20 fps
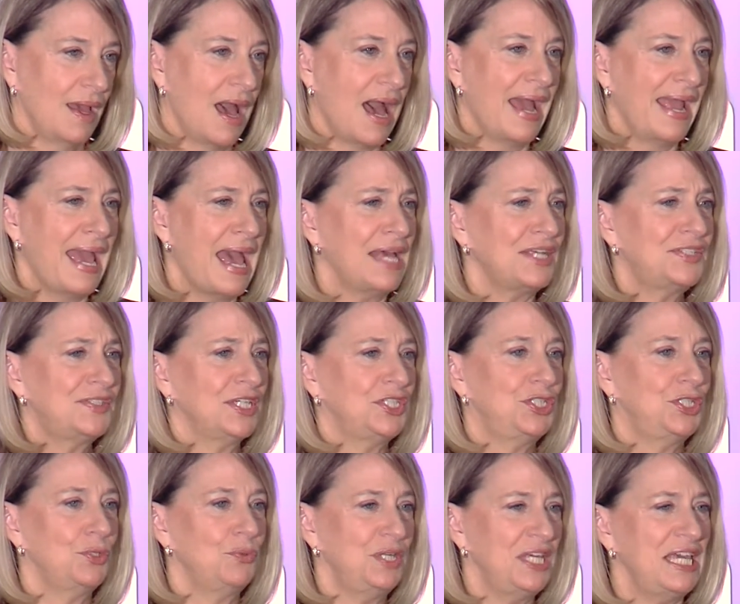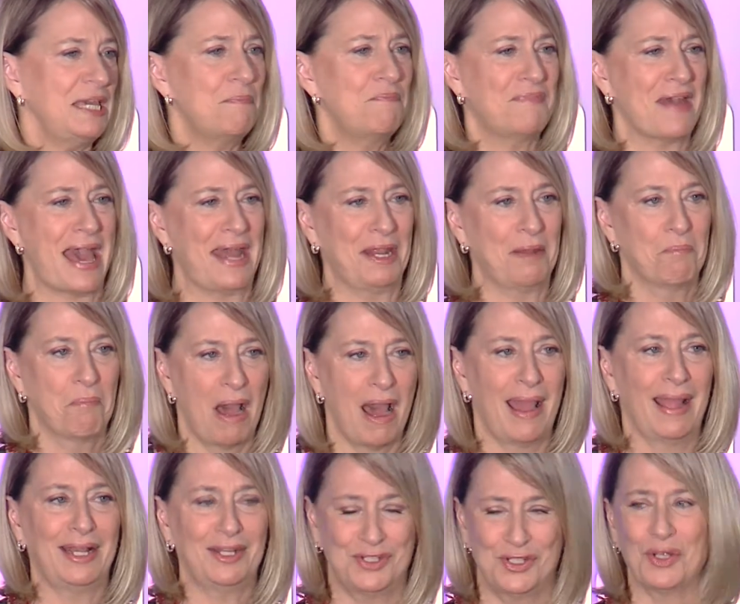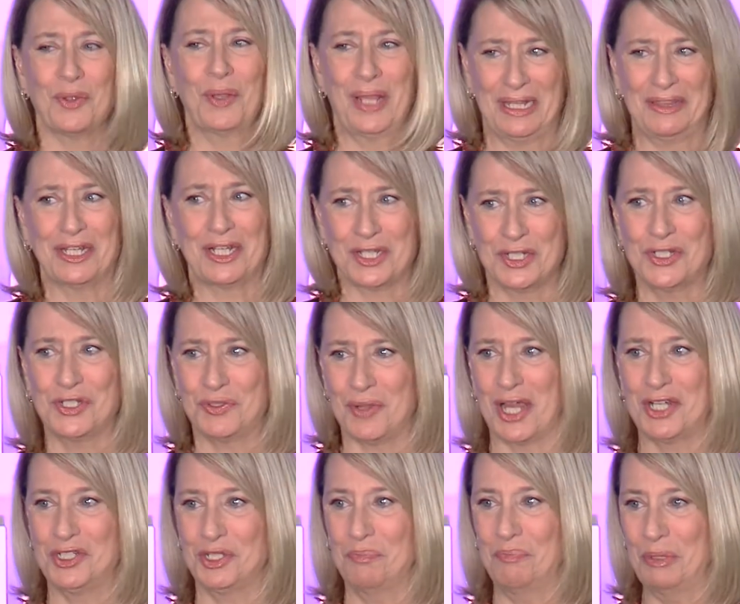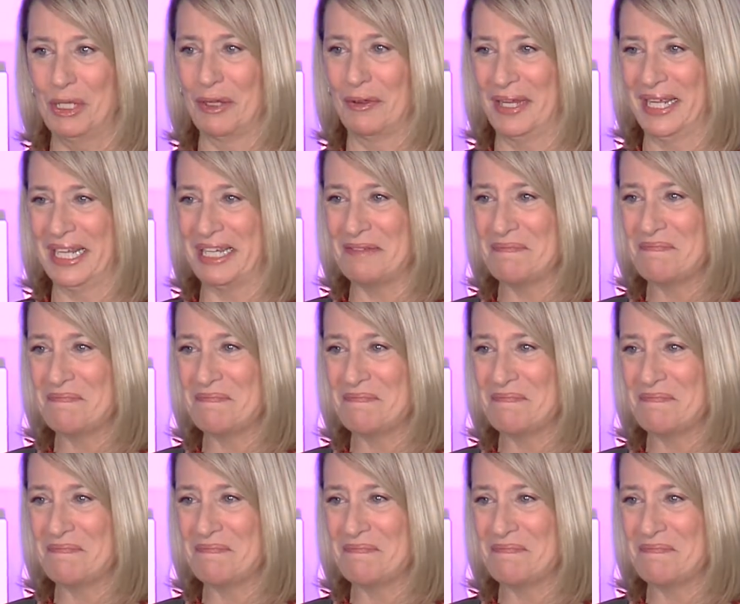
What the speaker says: I ask that you keep that in mind during the construction period.